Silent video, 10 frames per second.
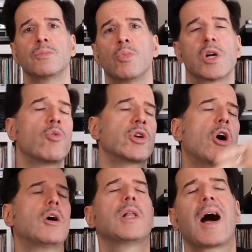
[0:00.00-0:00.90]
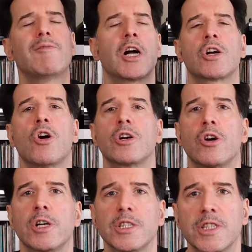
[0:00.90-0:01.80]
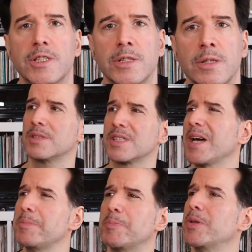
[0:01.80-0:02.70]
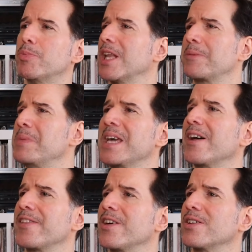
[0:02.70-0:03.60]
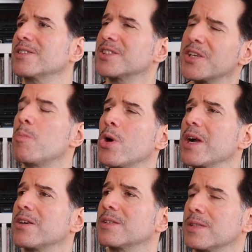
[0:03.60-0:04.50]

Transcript: We're going all avant-garde artists. There's got to be people like me out there, somewhere.